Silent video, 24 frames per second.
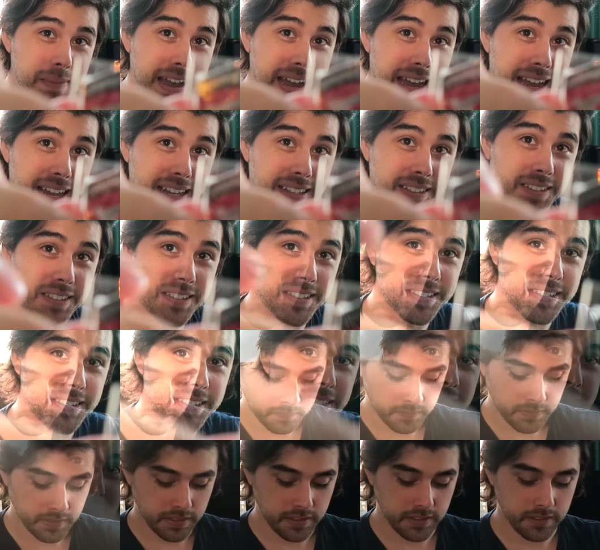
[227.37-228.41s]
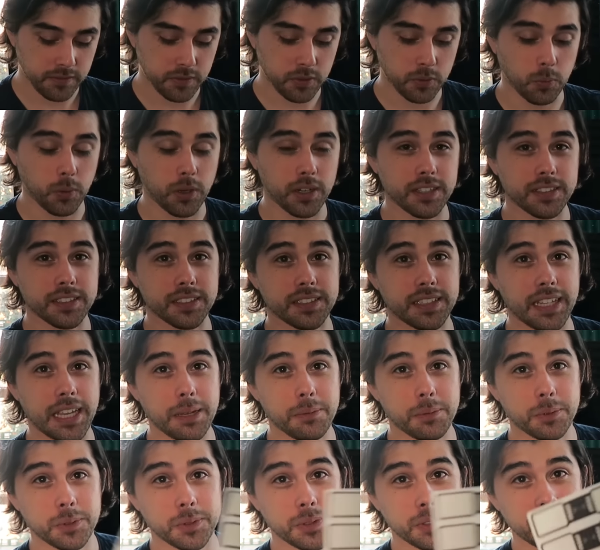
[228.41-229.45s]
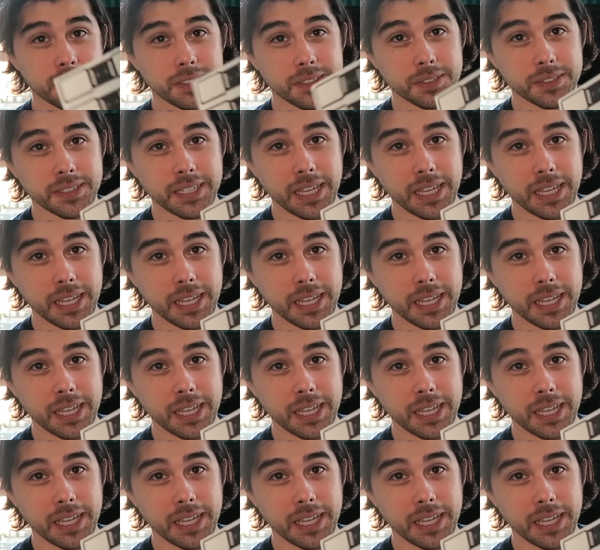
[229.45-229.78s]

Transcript: badge, if you wanted to label your